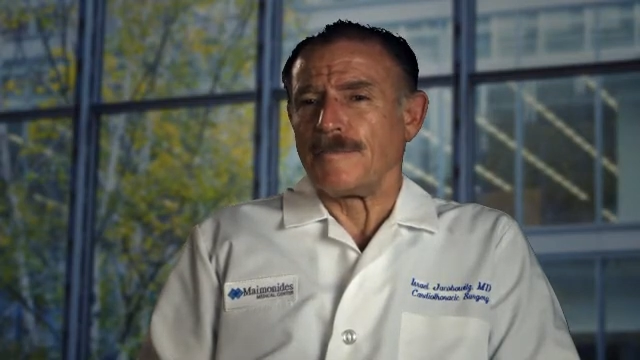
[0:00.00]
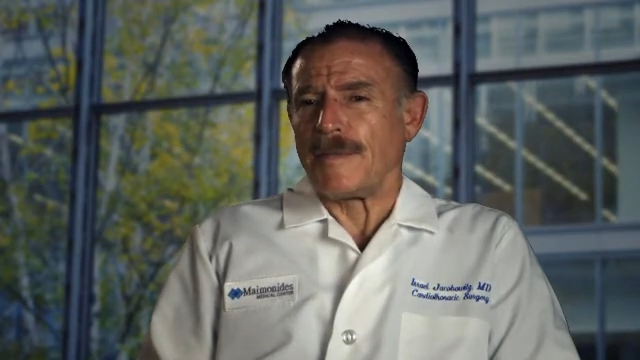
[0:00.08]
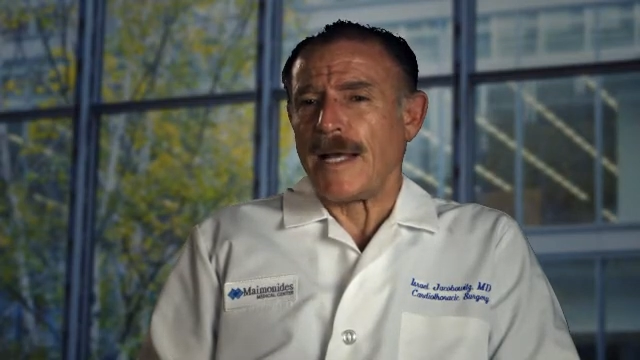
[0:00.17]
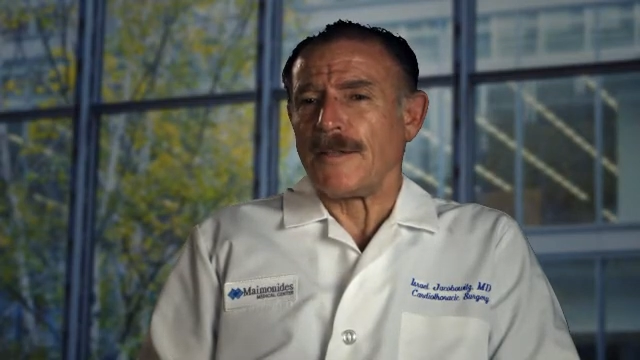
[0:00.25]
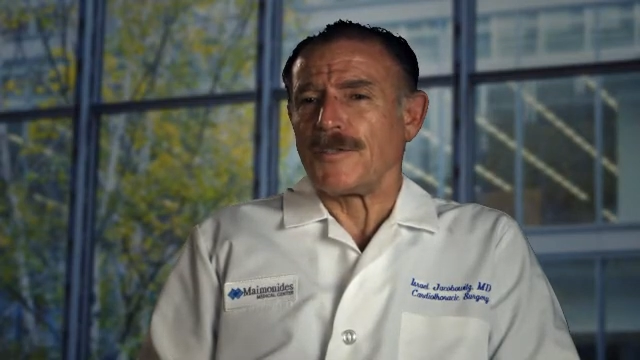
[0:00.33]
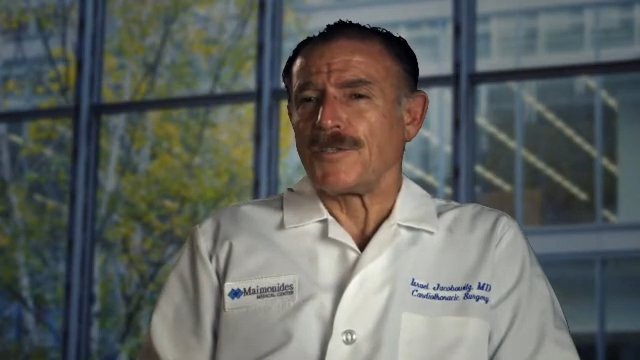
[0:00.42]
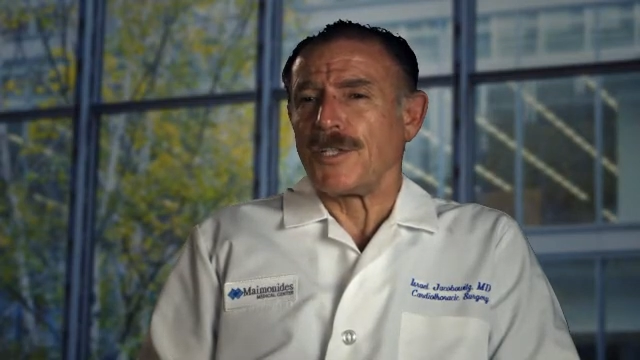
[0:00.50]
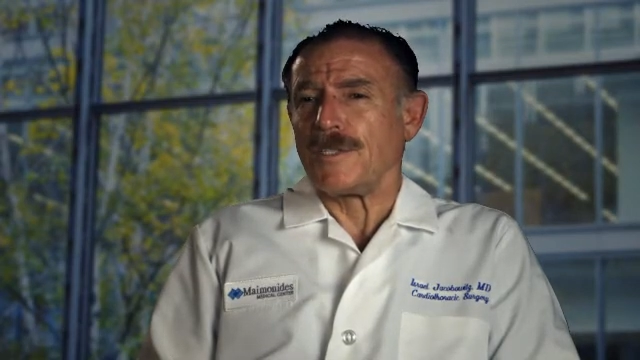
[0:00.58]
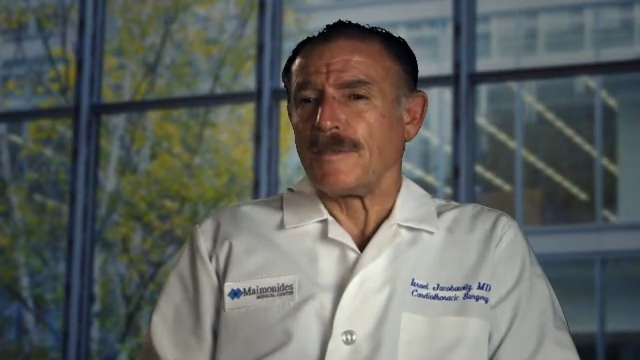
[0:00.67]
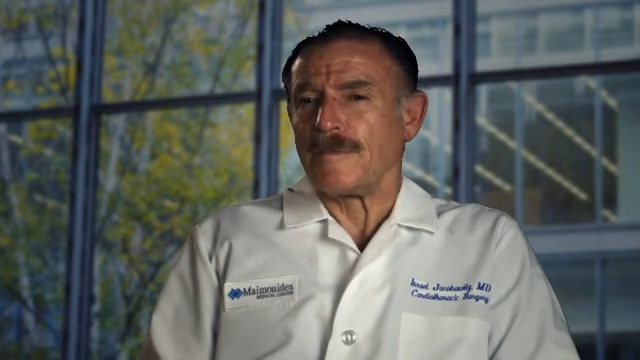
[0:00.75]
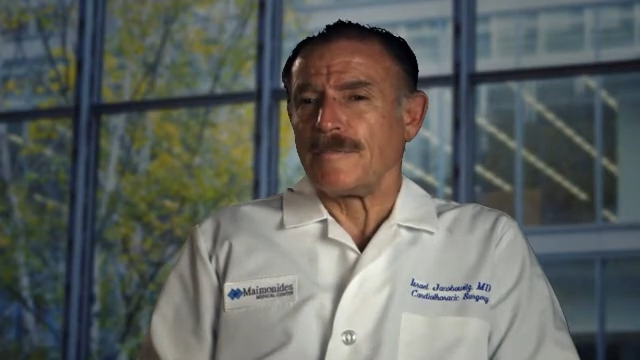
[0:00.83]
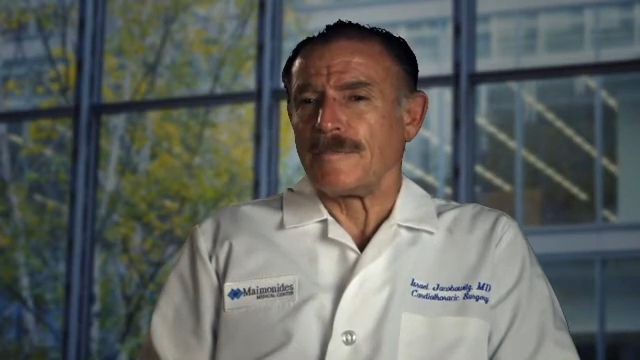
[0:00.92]
balance sheet
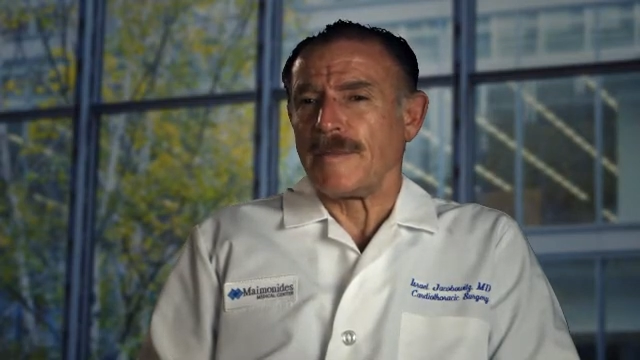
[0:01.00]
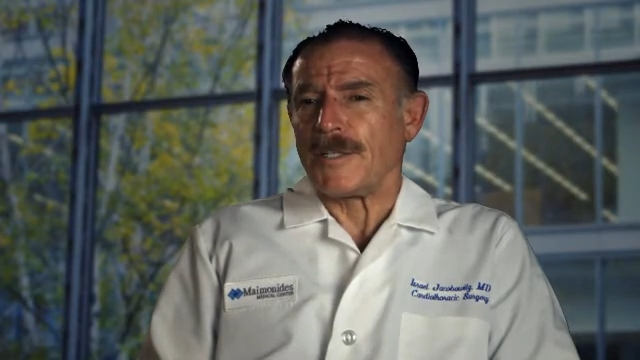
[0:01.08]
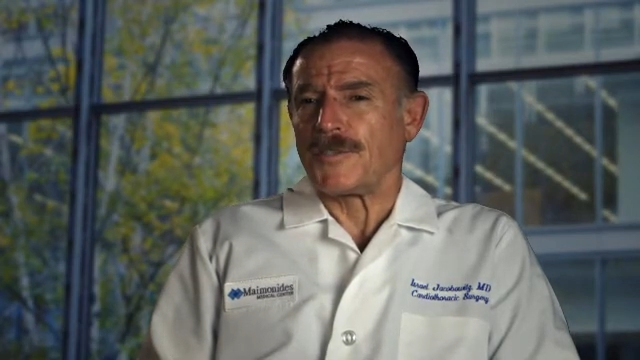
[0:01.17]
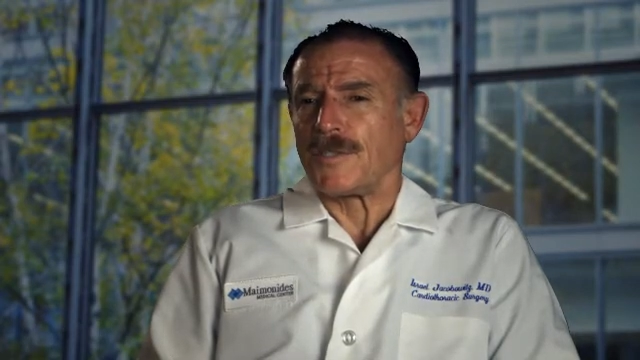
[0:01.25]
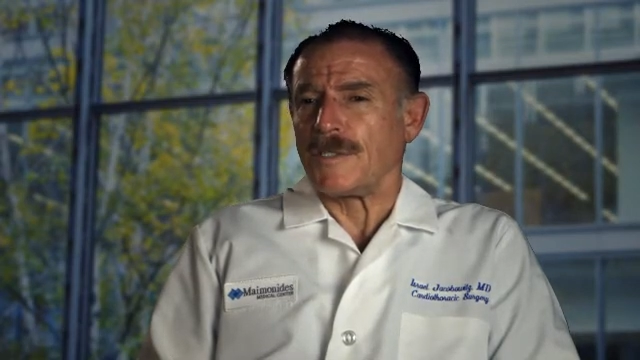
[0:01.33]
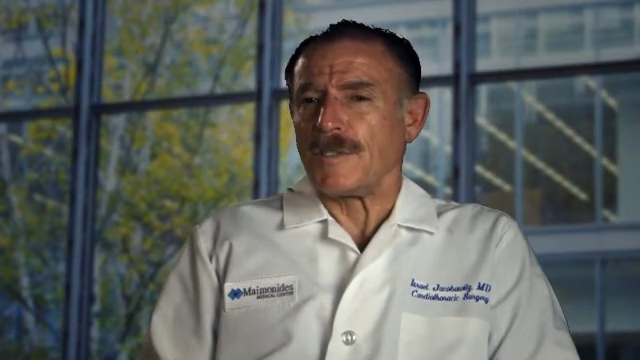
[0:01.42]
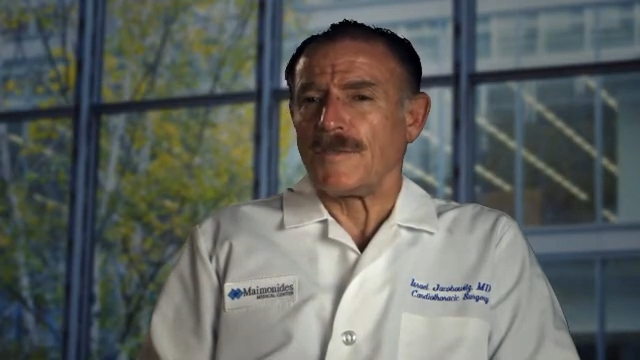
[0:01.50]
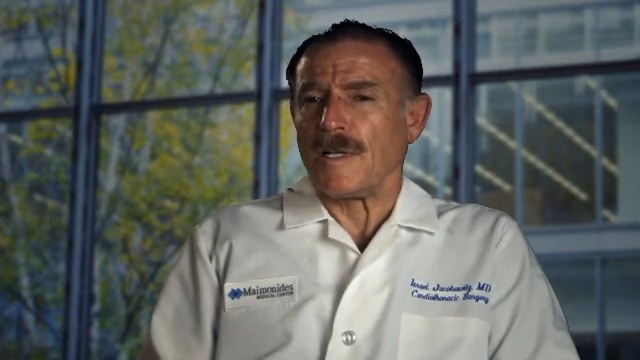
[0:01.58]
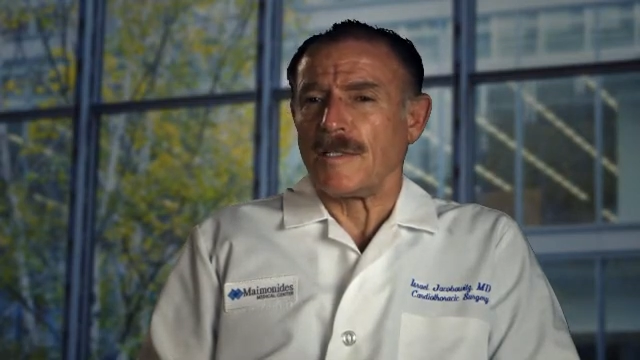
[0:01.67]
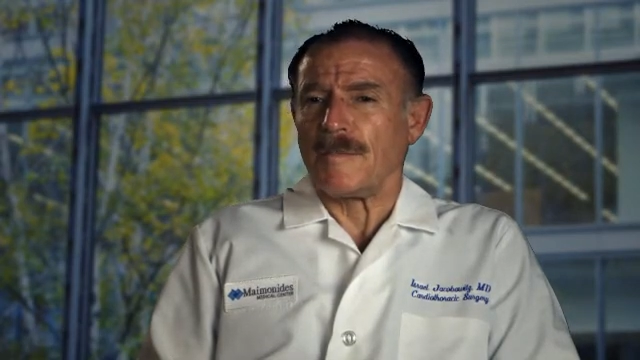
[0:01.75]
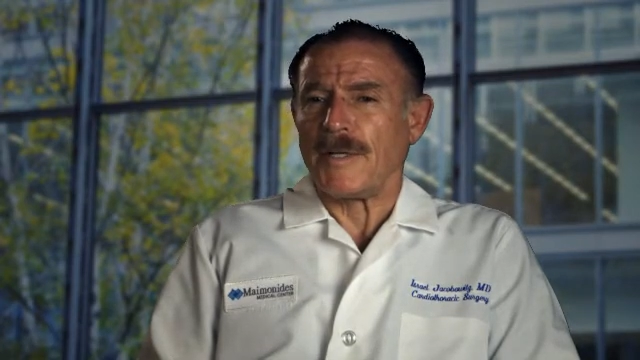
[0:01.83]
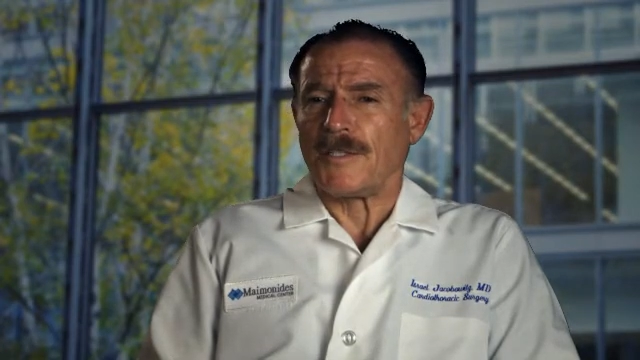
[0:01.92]
and make sure you've
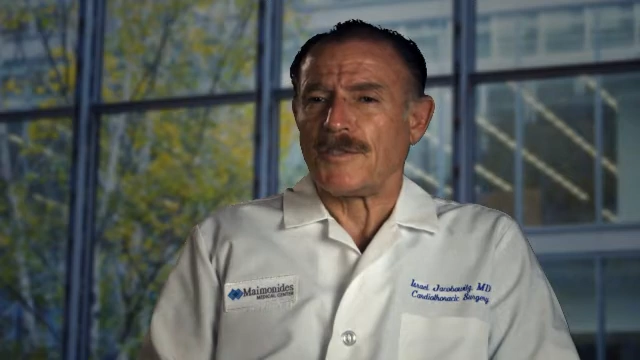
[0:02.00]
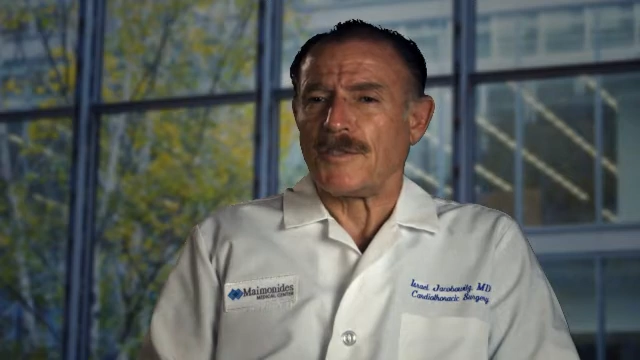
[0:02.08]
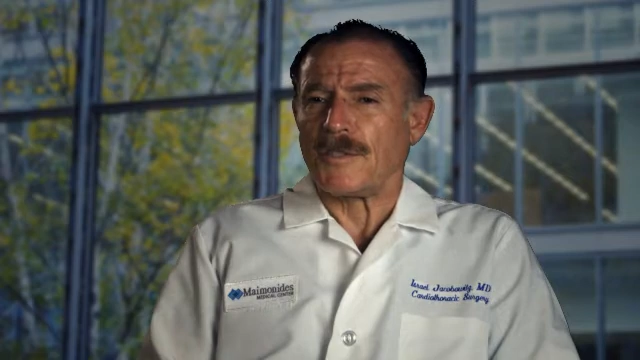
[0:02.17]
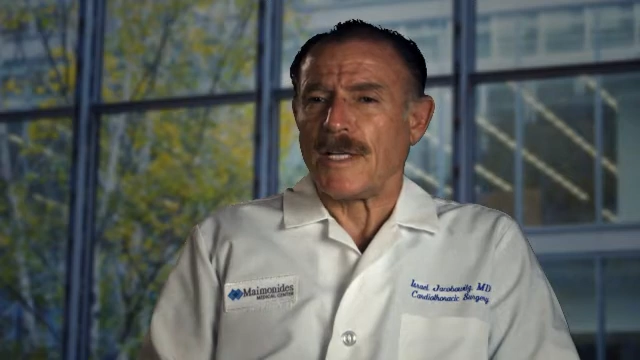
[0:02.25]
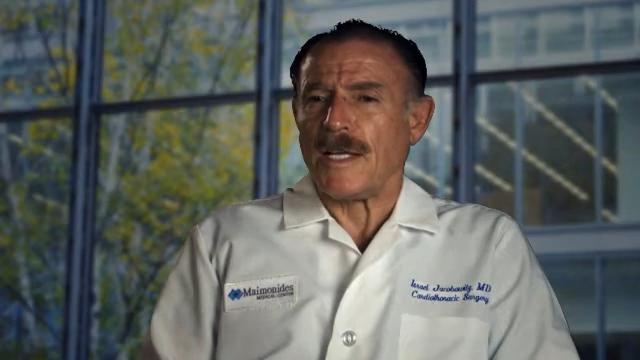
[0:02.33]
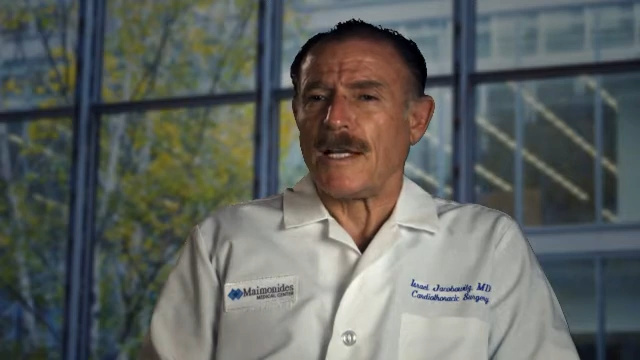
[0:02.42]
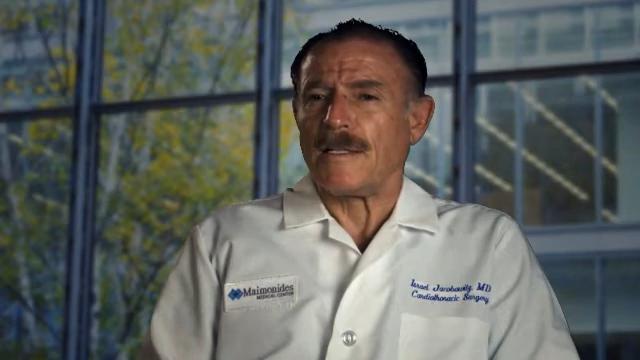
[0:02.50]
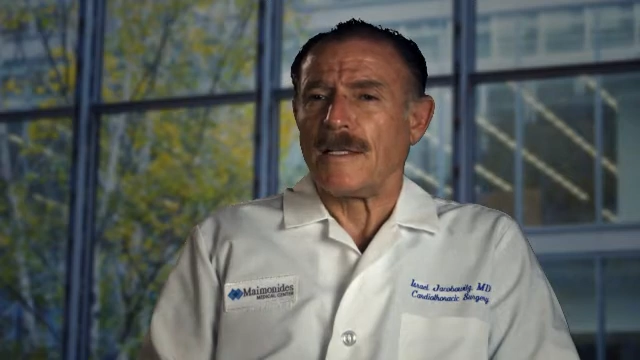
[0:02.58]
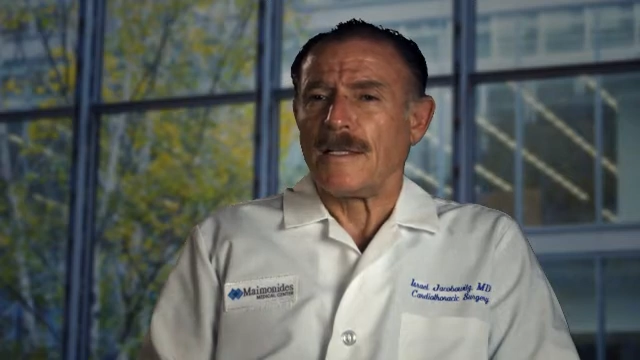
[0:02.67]
done the best you can.